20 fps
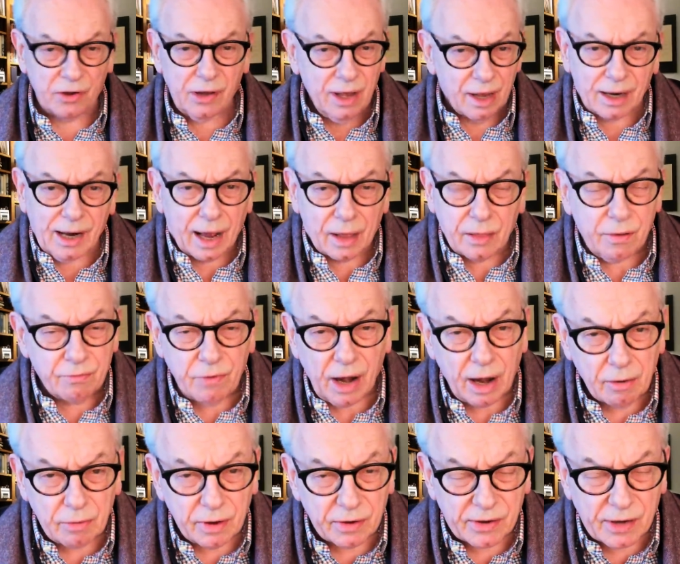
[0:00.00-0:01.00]
like the
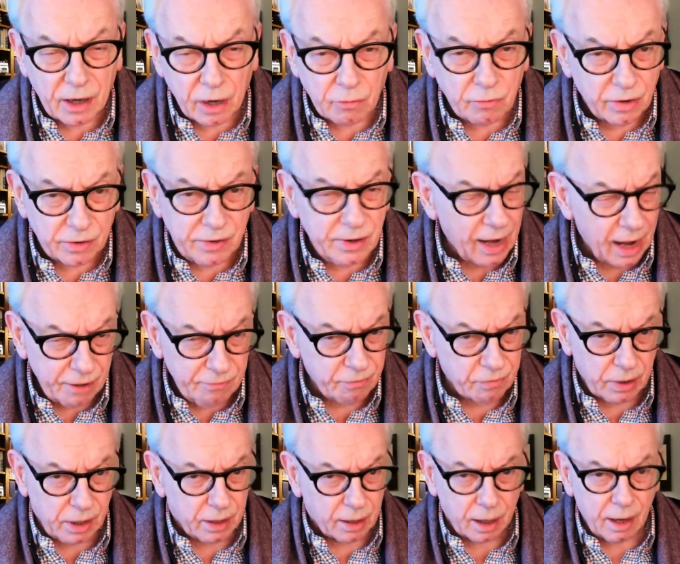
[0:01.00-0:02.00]
various countries in
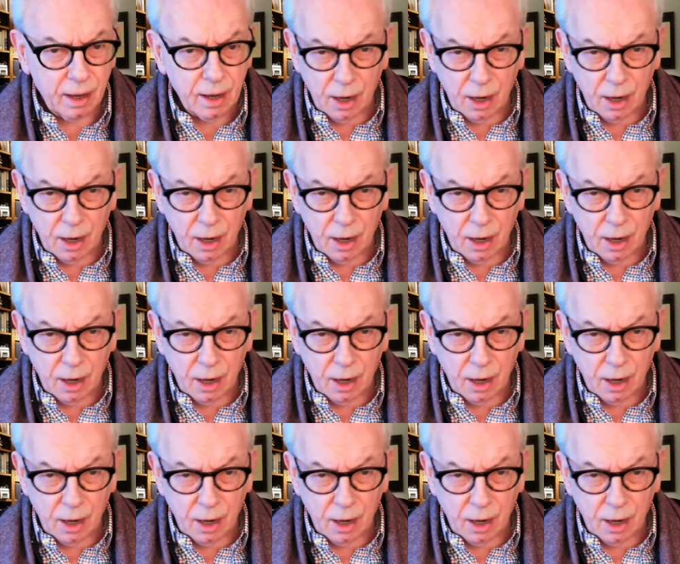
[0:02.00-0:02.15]
Africa